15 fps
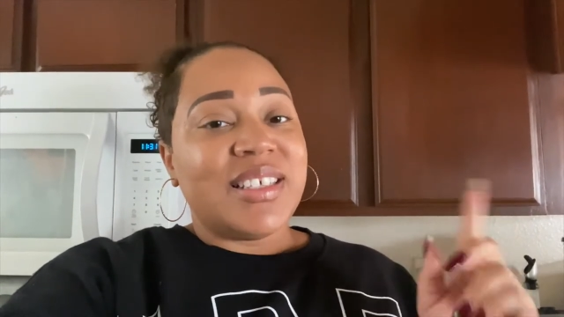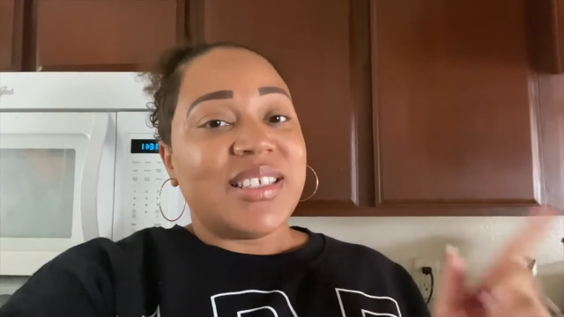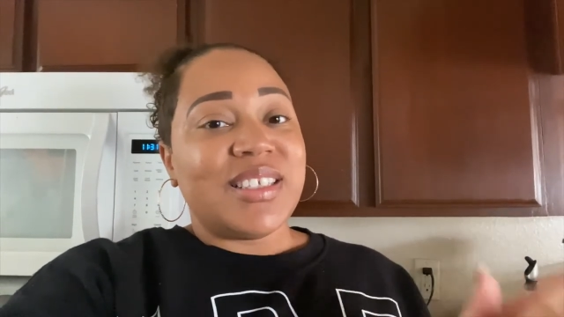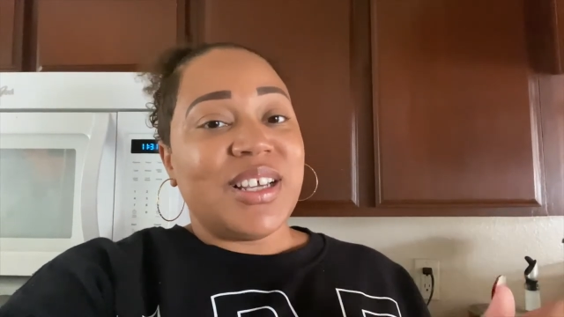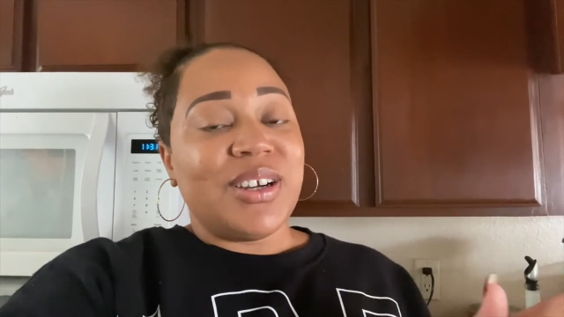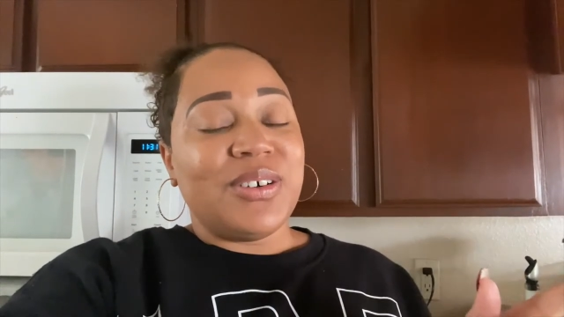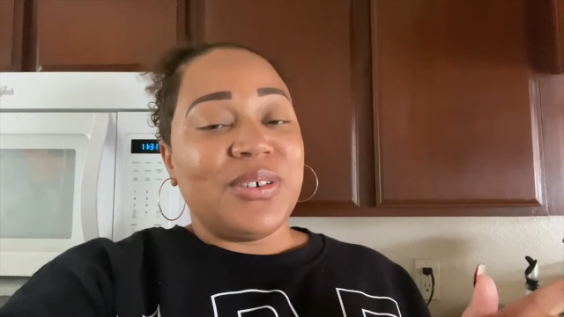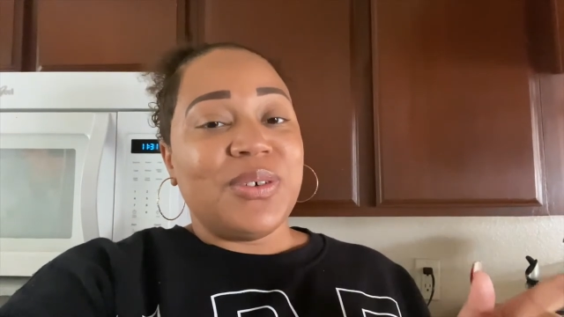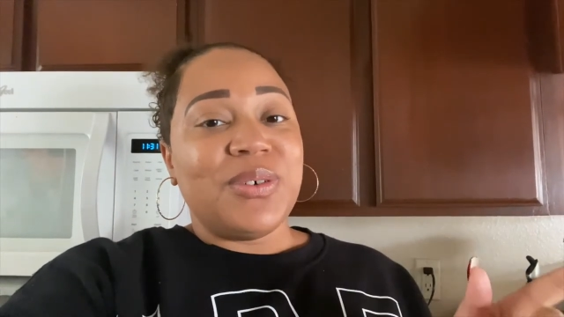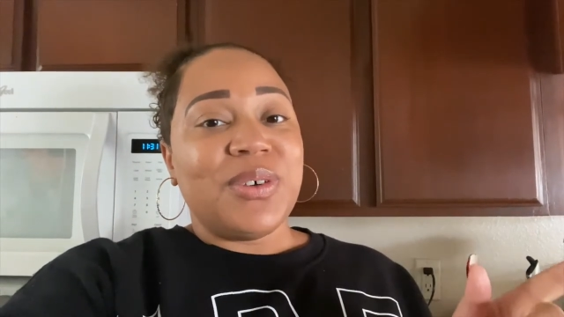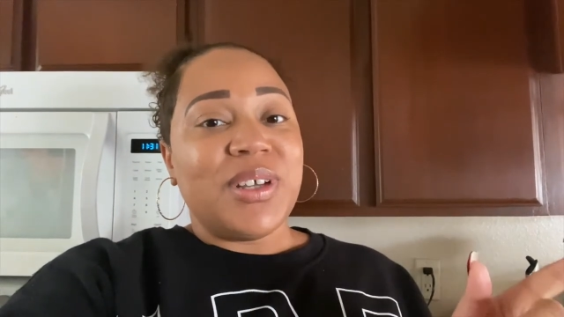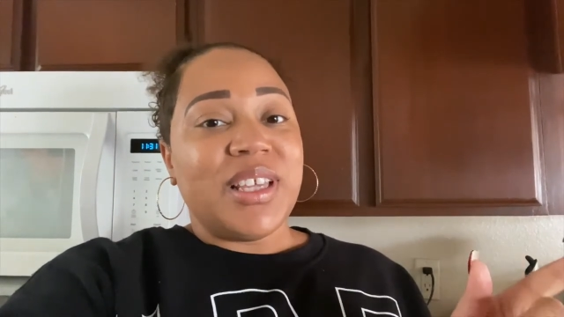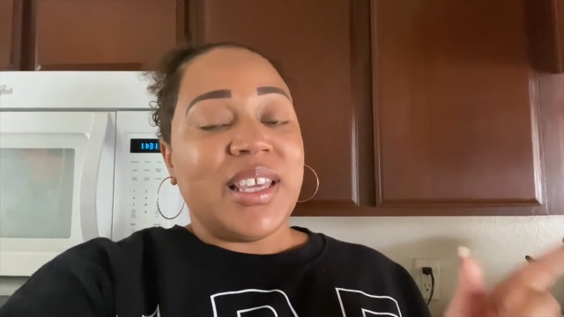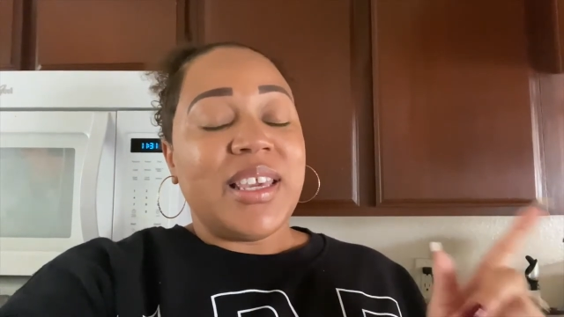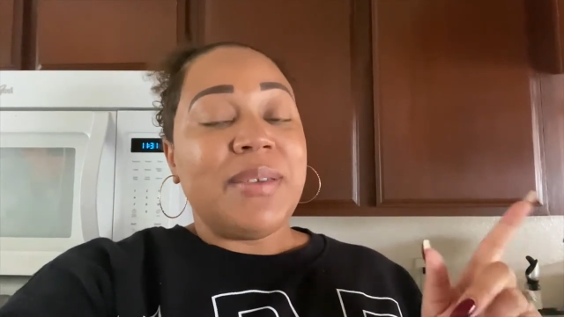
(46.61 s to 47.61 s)
So
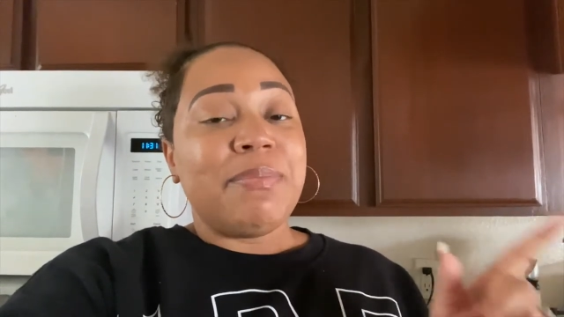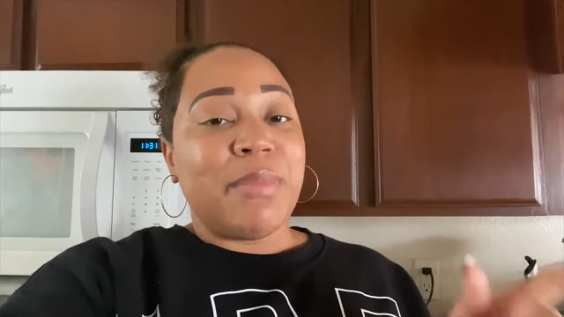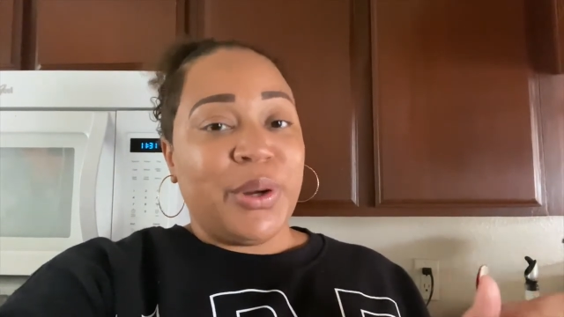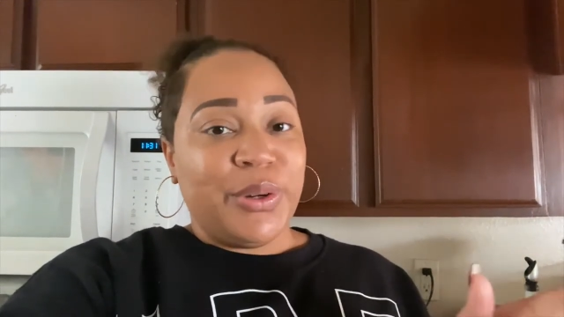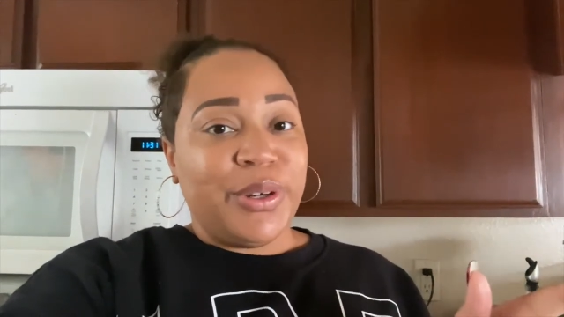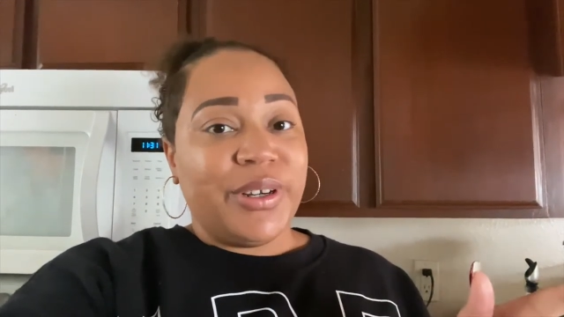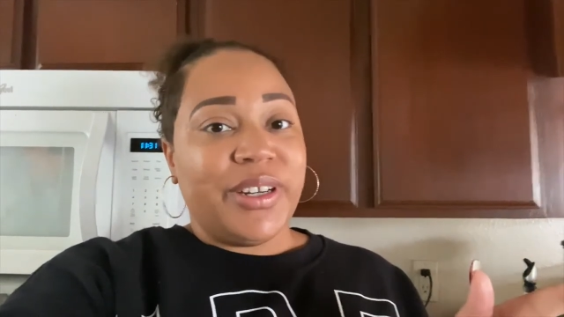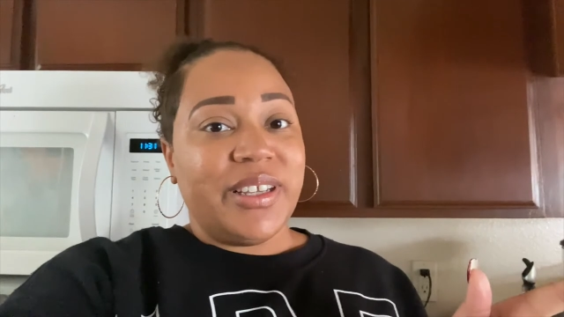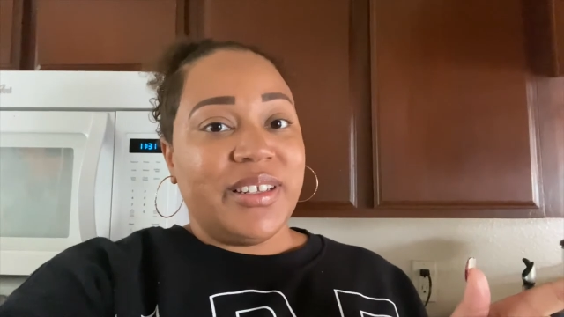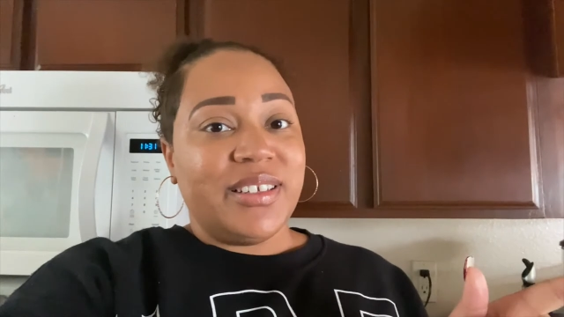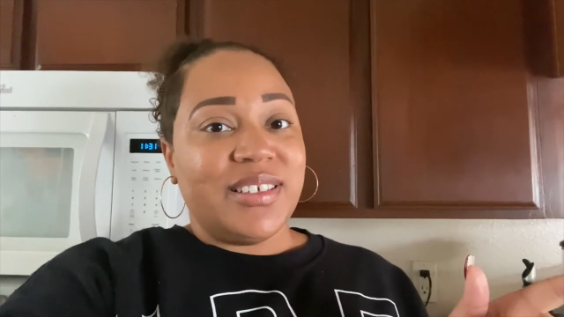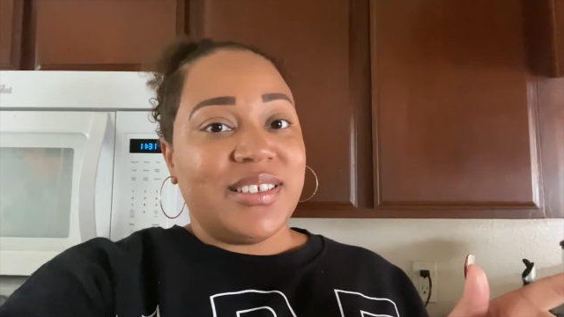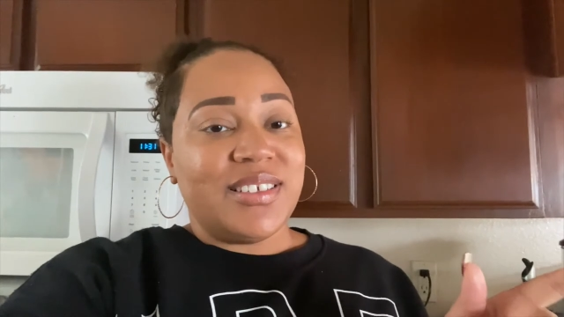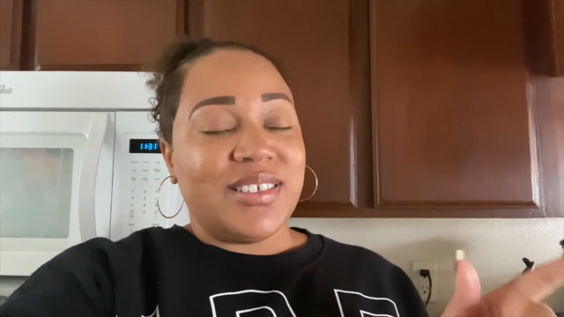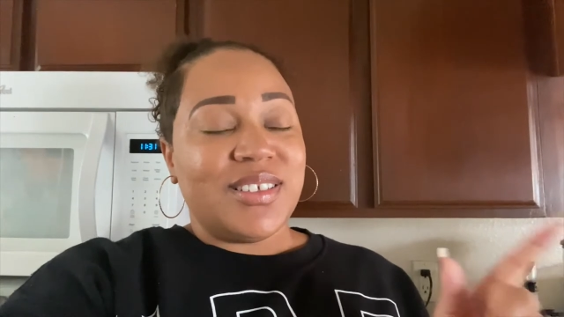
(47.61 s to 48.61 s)
he murdered it.
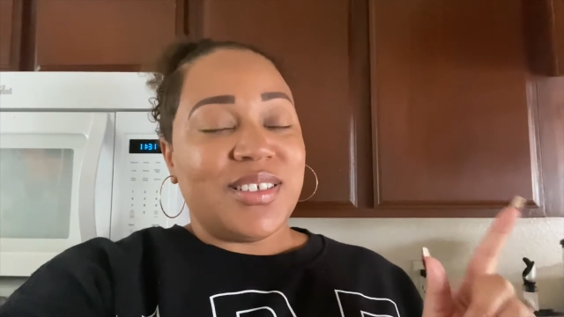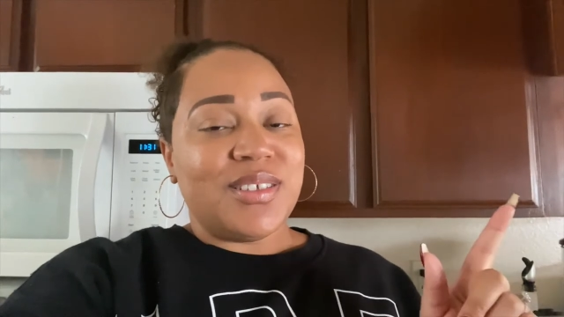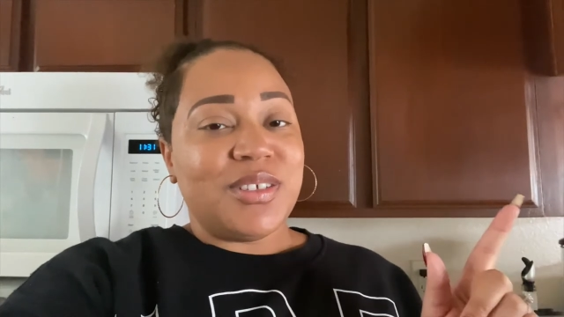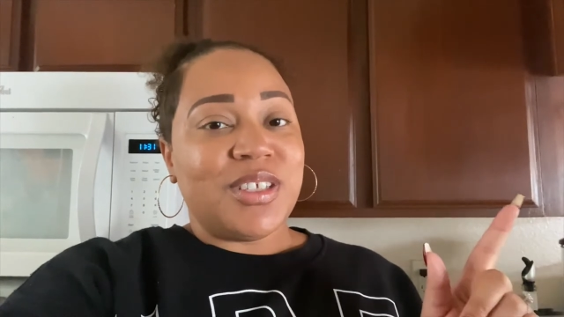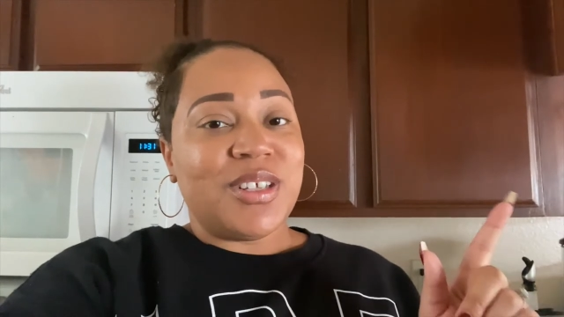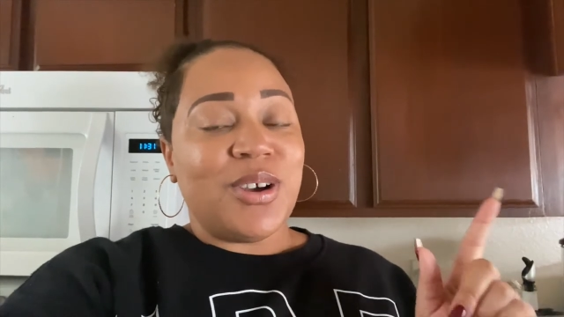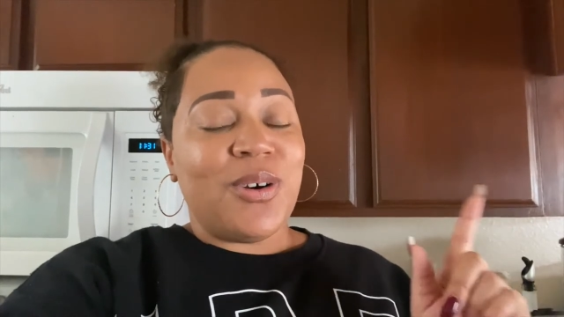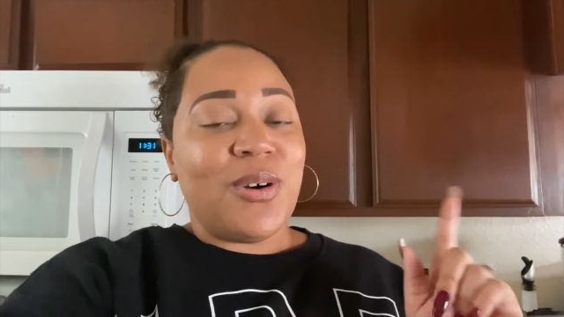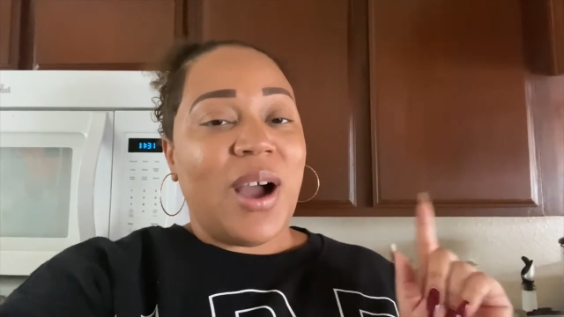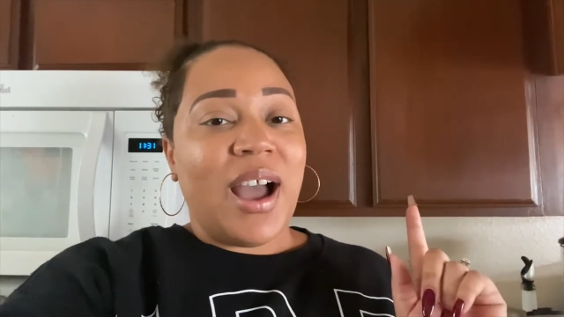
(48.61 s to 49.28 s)
So